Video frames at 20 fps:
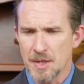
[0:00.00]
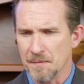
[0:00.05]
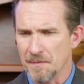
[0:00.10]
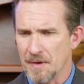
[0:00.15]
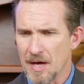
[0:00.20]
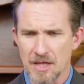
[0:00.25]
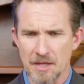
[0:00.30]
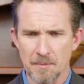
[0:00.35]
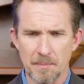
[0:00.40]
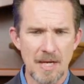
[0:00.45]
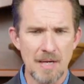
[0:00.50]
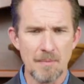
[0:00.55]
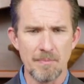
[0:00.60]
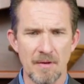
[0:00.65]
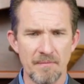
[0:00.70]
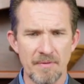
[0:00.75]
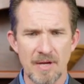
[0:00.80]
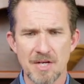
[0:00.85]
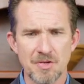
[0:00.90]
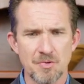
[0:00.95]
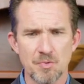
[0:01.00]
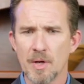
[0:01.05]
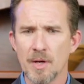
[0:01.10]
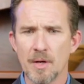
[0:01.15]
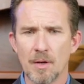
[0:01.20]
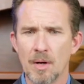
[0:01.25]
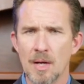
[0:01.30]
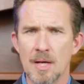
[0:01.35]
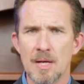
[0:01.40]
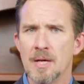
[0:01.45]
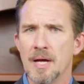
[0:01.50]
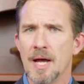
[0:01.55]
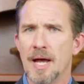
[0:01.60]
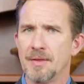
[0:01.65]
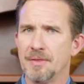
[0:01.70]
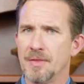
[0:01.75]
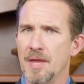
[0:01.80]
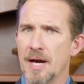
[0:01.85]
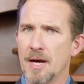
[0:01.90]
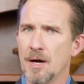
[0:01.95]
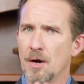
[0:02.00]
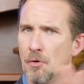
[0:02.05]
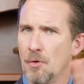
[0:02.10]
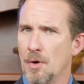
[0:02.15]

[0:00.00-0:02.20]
you've got the people of Israel and they are